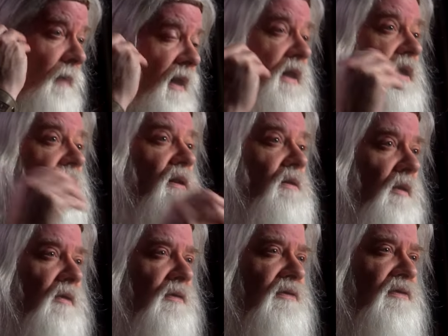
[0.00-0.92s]
many
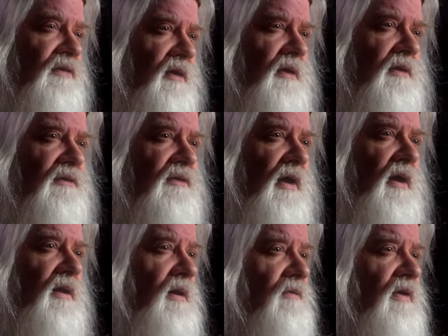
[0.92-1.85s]
large cities,
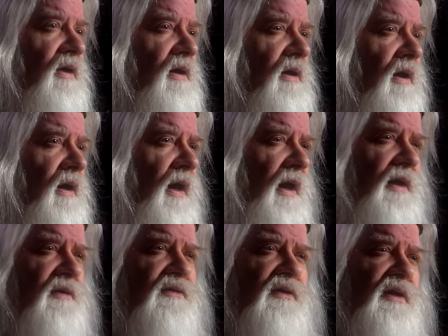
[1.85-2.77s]
living
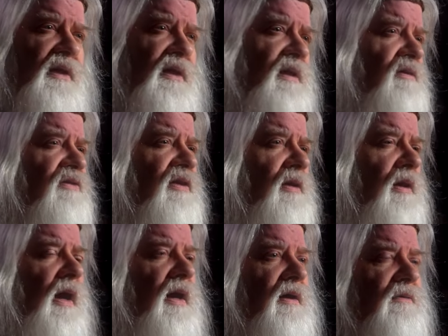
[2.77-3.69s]
as easy
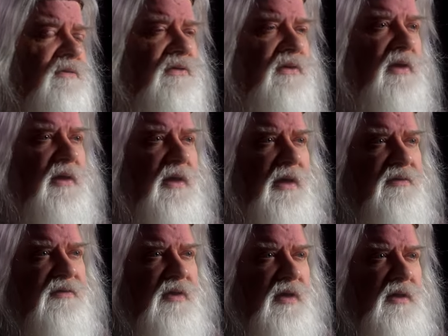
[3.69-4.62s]
lives
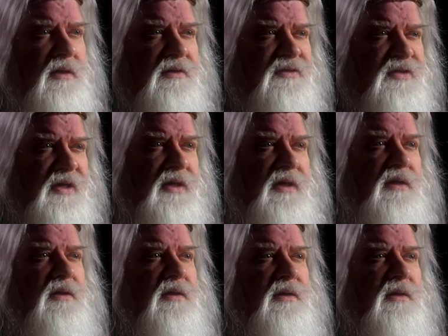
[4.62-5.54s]
as they can
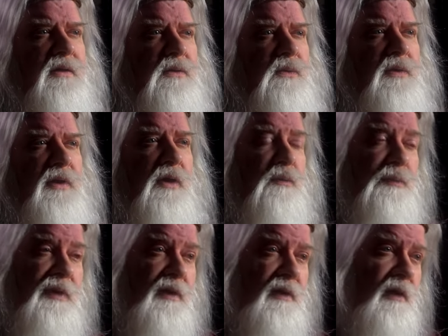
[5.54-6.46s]
attain
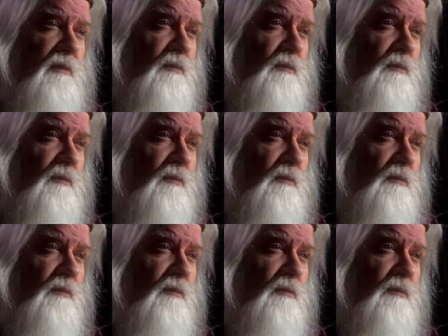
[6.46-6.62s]
without being